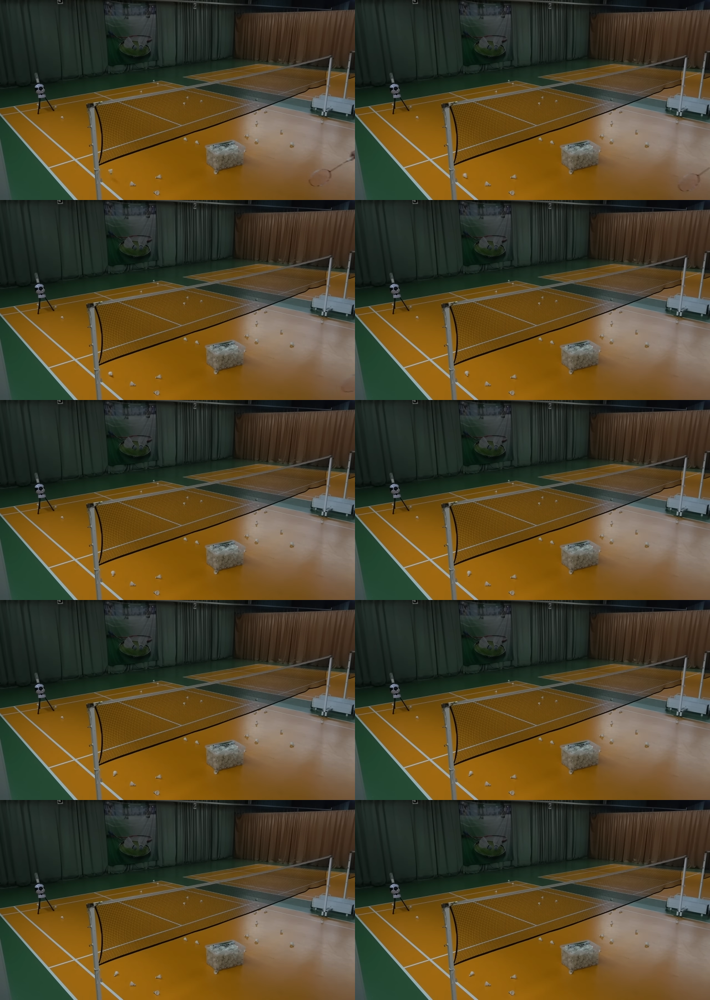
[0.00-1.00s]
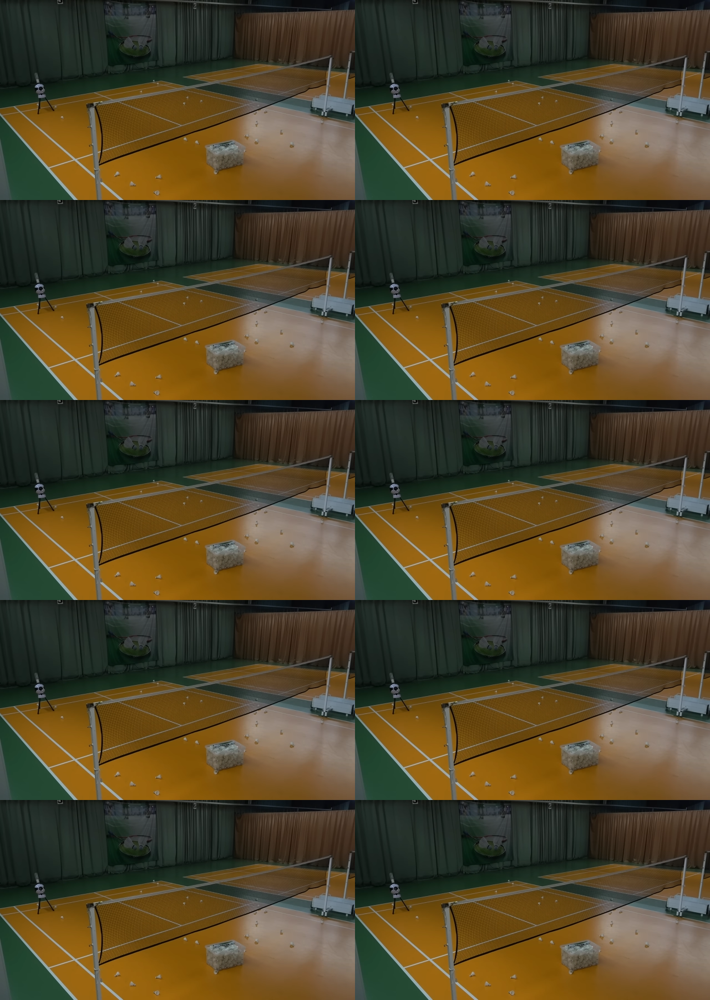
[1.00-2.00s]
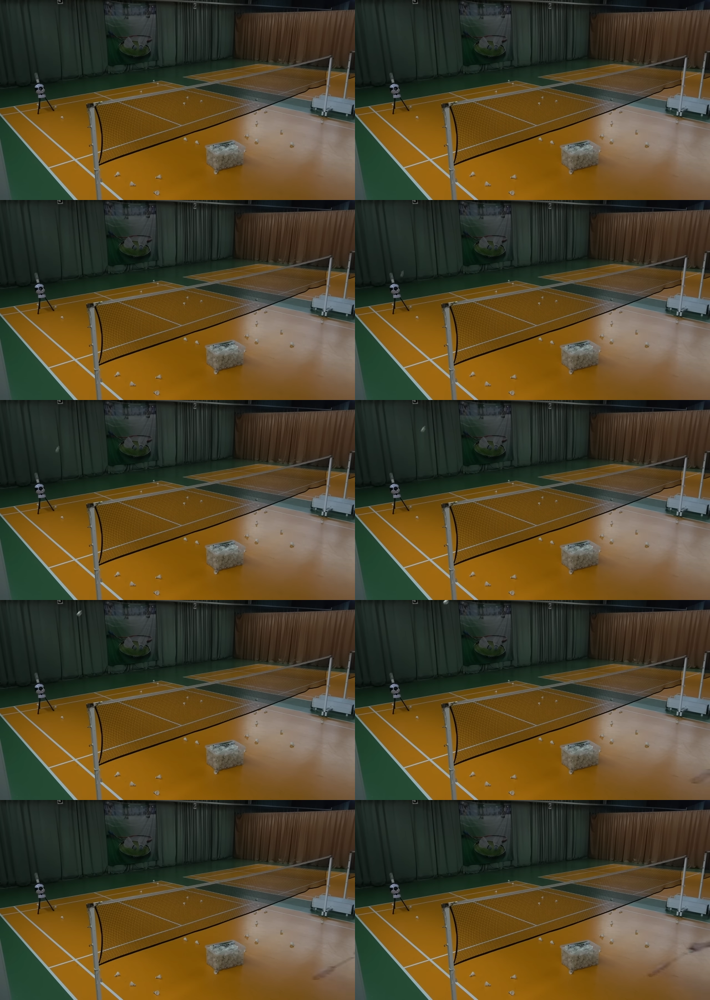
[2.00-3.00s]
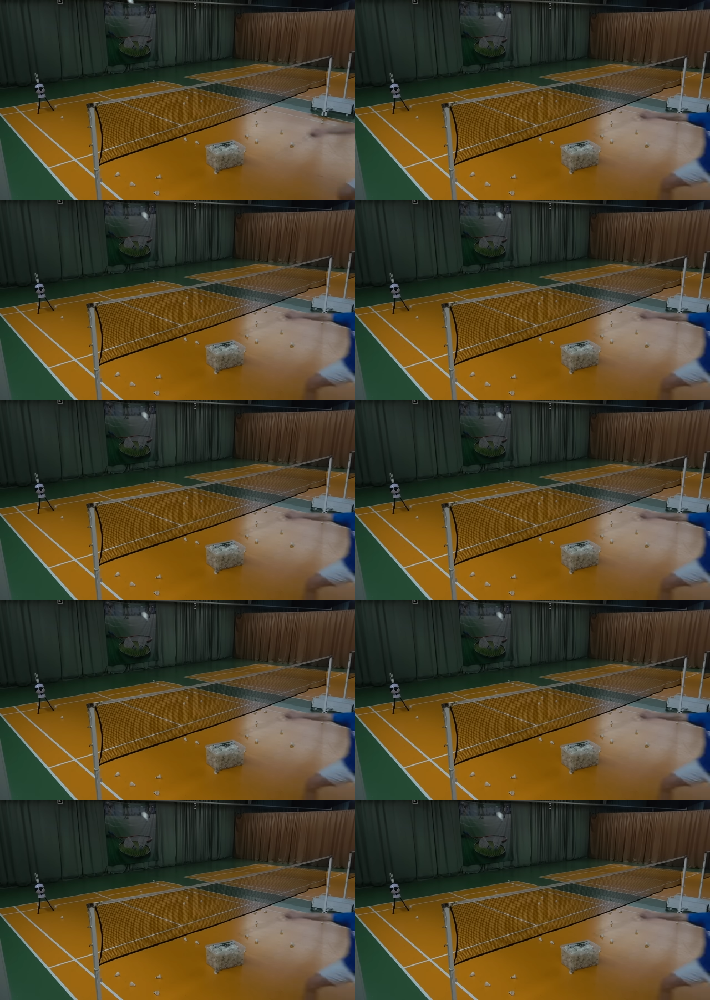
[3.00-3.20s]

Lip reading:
No face is visible, so there are no lips to read.